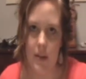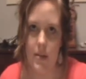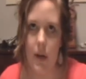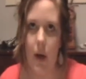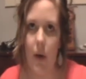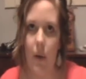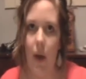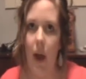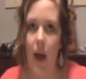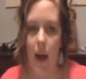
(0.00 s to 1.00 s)

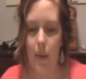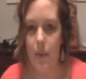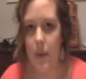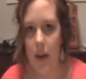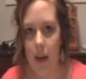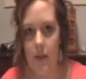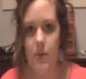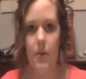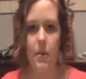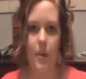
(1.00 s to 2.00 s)
so I put my
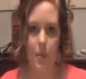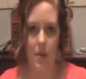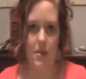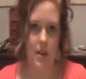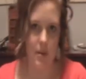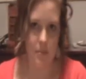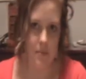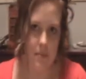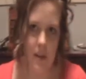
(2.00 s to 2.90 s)
highest score in my wisdom,